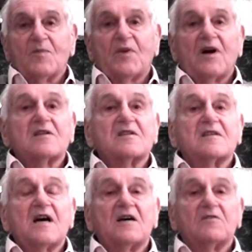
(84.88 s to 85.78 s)
passed
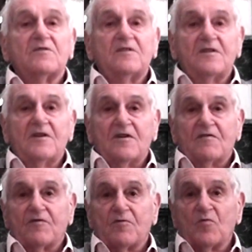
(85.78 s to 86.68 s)
down
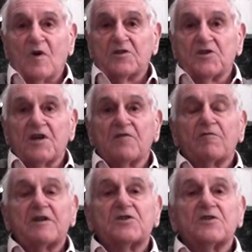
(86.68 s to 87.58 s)
from one
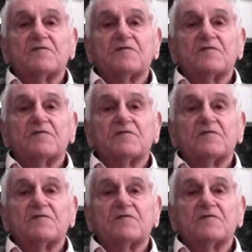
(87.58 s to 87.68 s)
generation